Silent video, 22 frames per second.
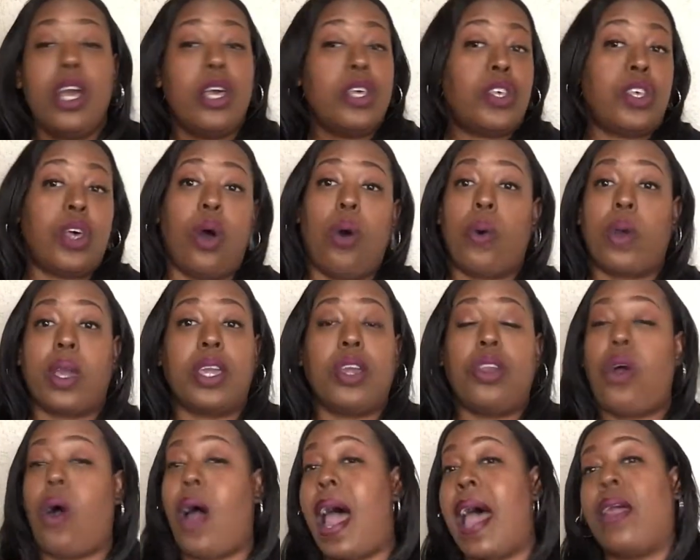So, you
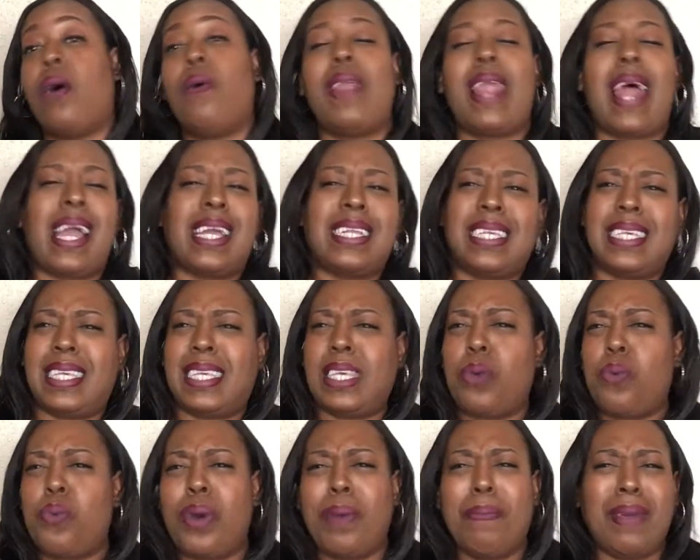know, I don't like to see
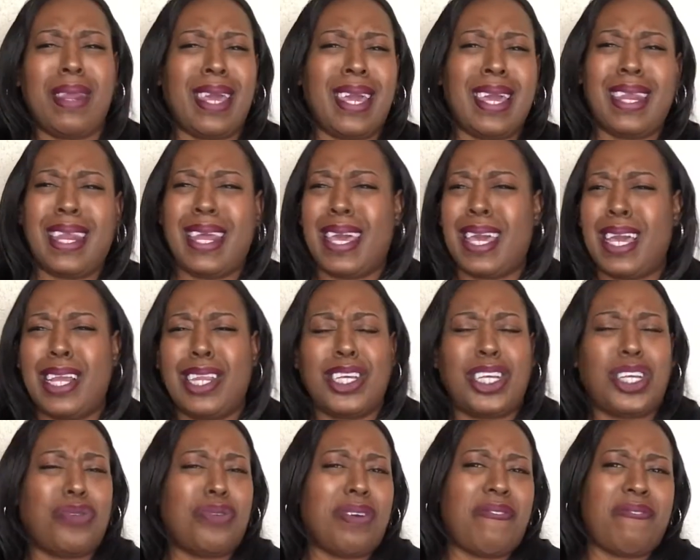women in the
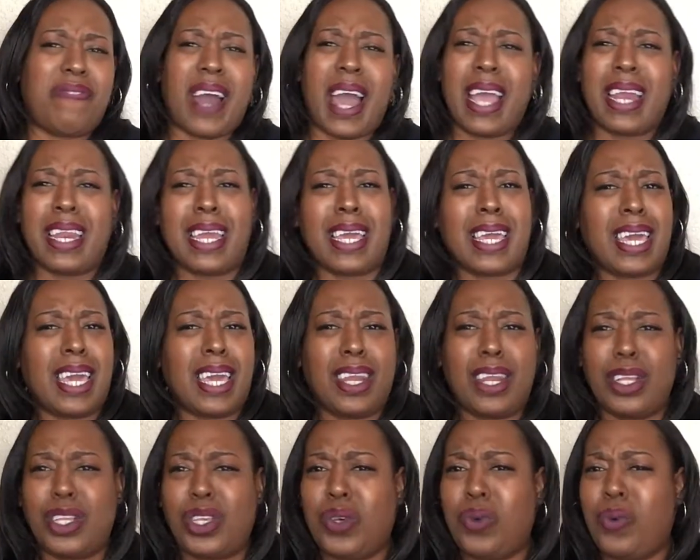industry fighting and getting
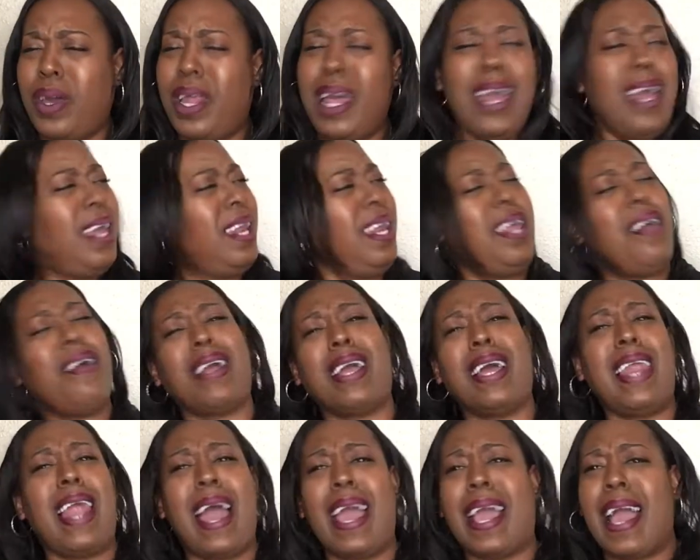into it.
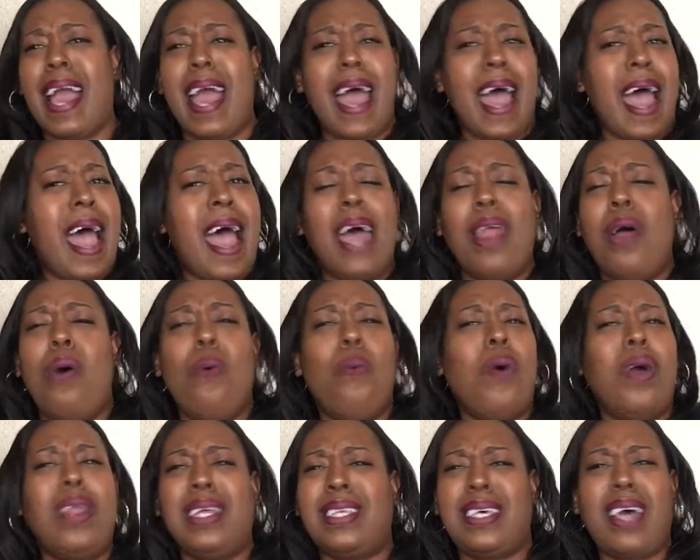Lyrica like, I don't
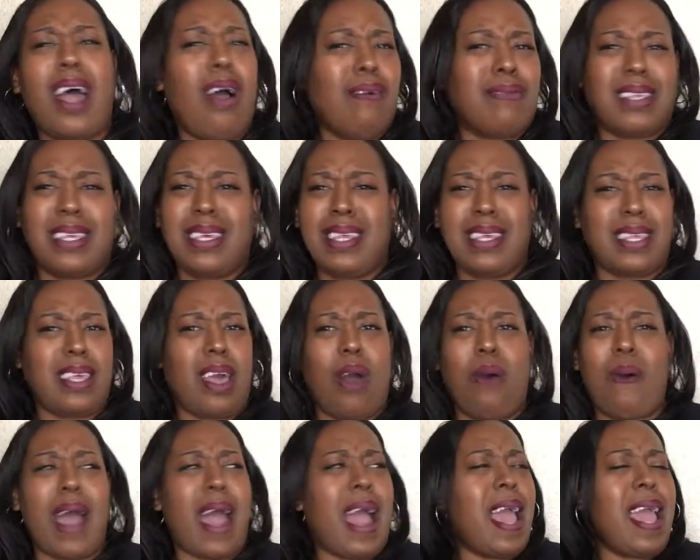want to talk to this
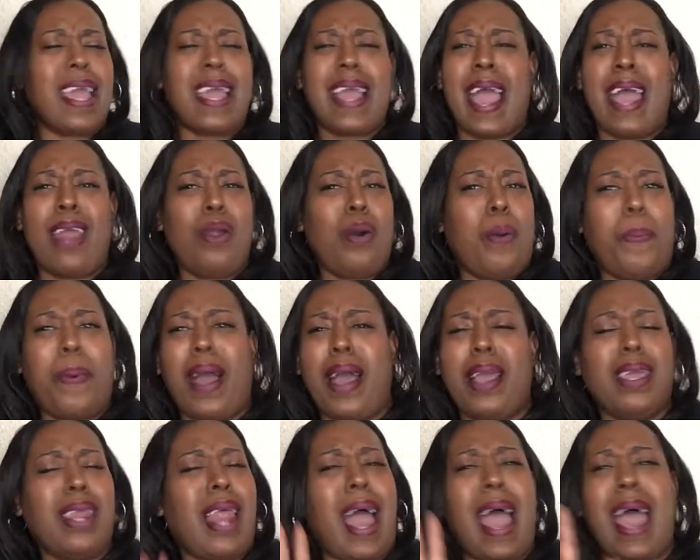hoe. I ain't got no
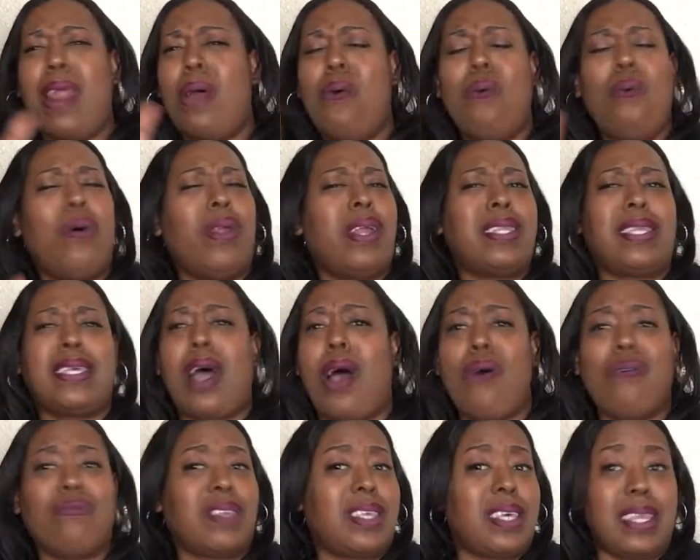problem. You know, I don't want to
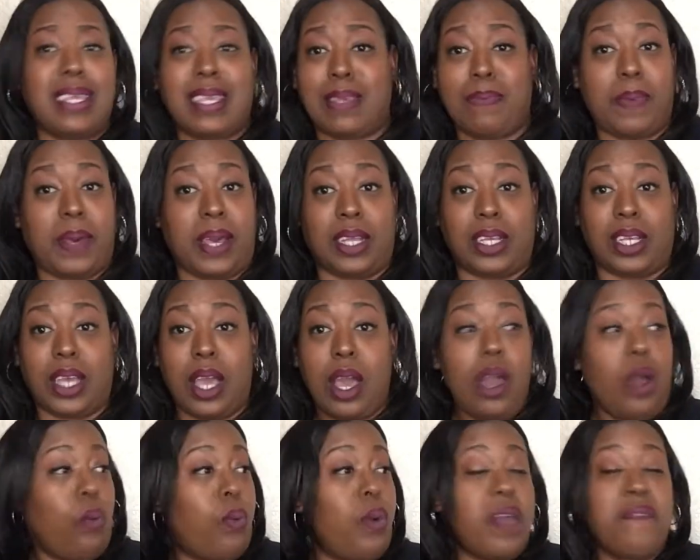talk to this bitch.
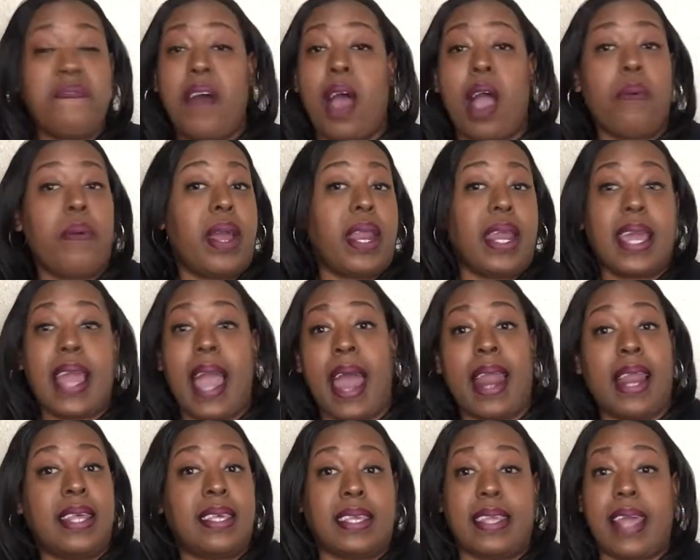We've already
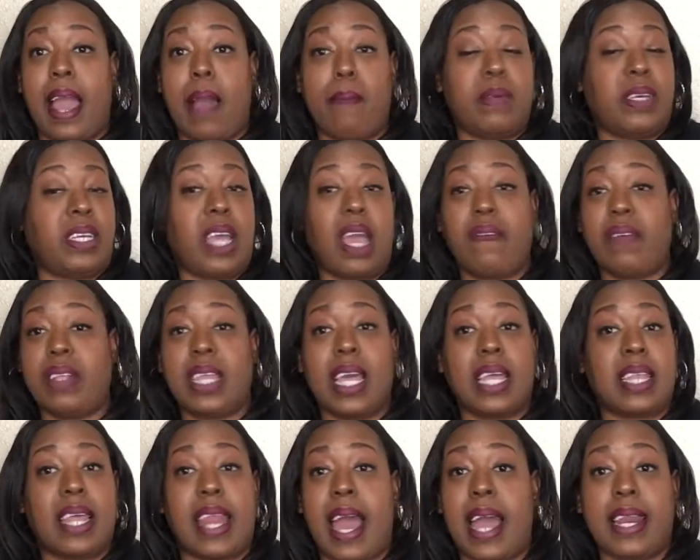got to establish
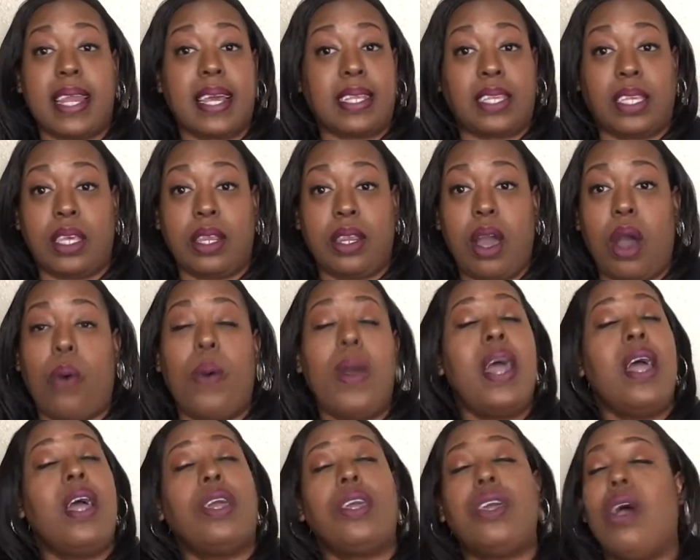everything that I need to know.
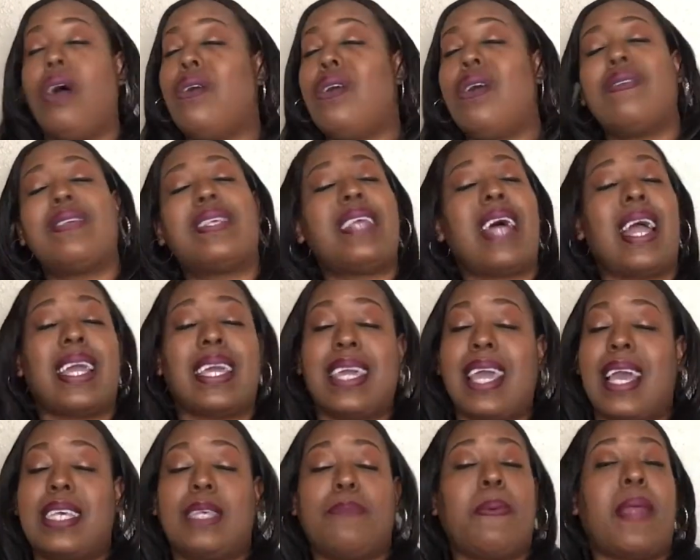Yo-Yo's like,
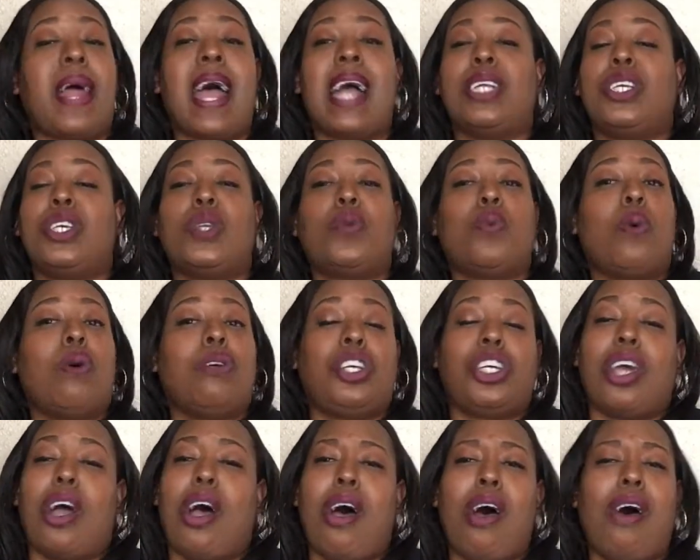yes, but I just
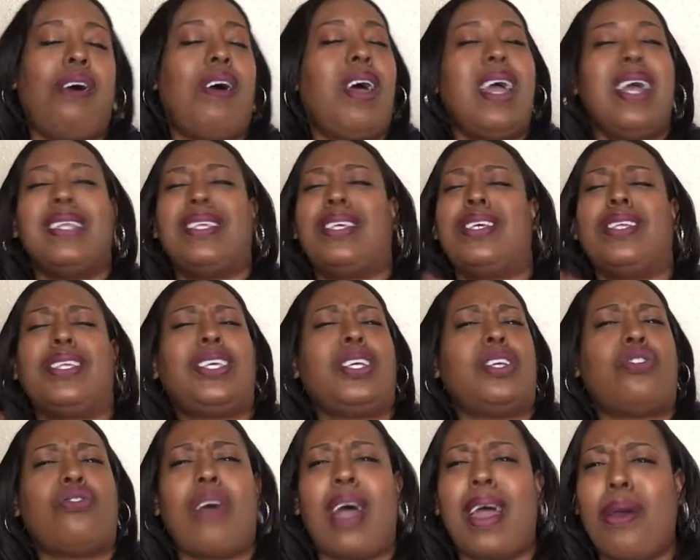want y'all to,
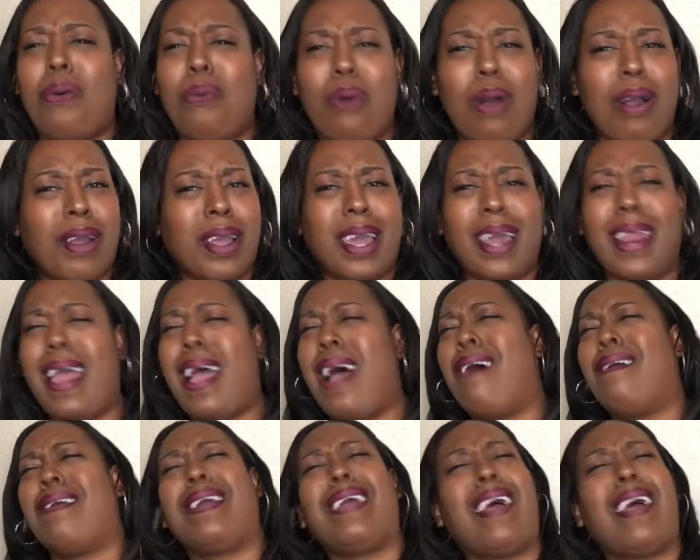to try to work it out.